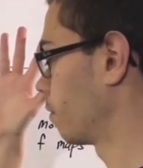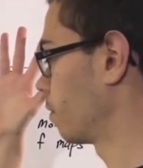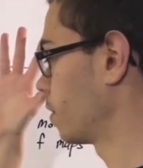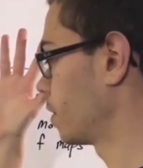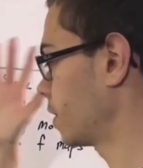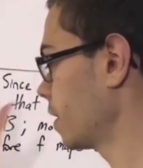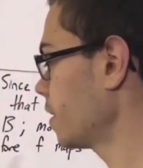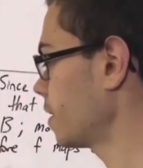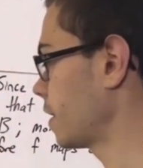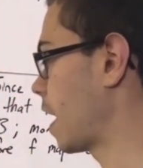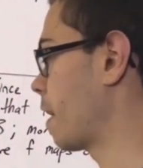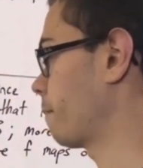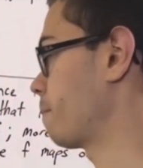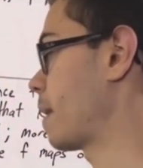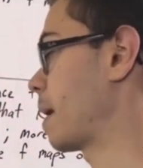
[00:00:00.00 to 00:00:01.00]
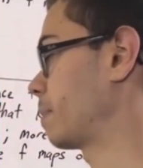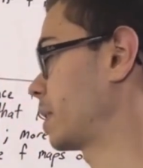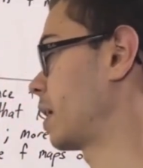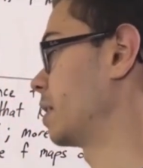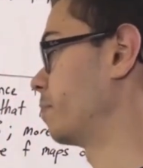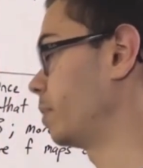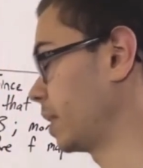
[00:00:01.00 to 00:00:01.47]
since f maps
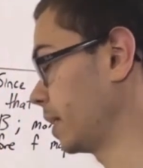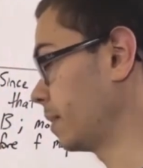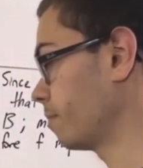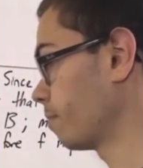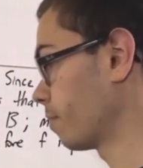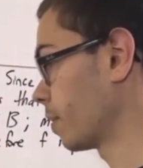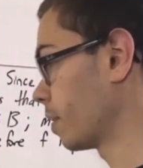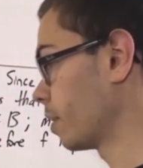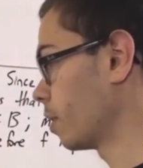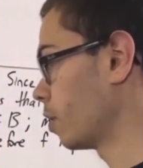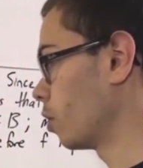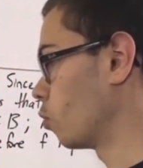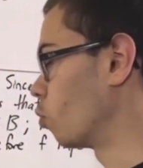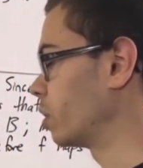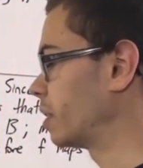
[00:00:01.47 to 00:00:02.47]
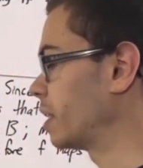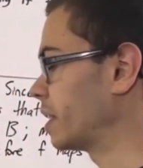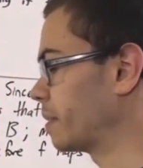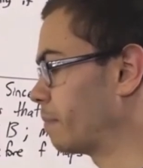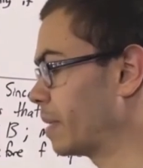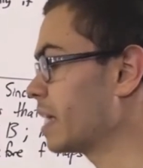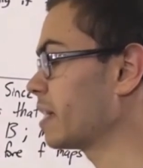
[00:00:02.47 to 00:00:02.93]
onto B, what
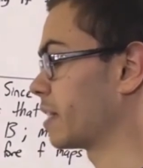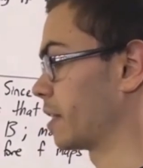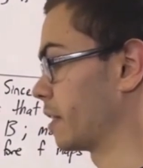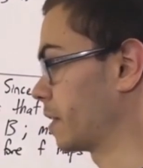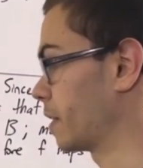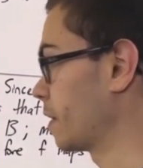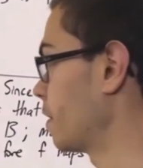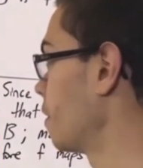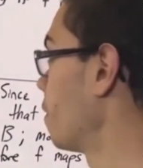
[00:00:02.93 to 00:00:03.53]
this means is,